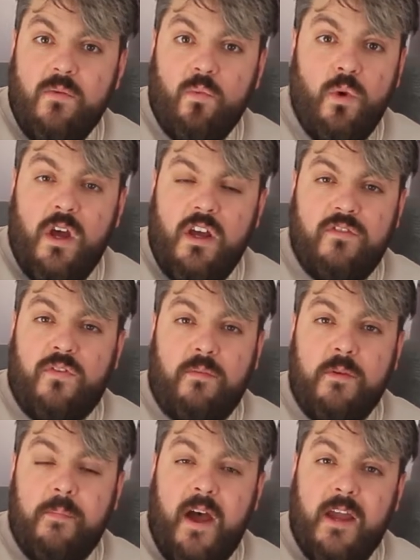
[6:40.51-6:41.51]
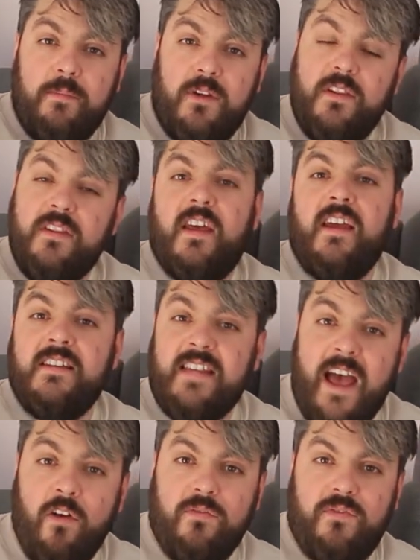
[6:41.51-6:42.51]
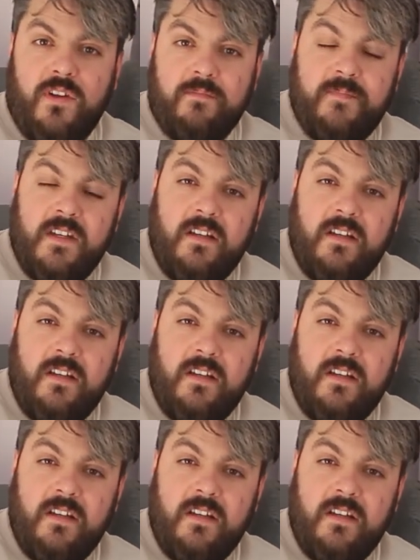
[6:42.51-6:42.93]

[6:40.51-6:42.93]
word from the Bible that is helpful.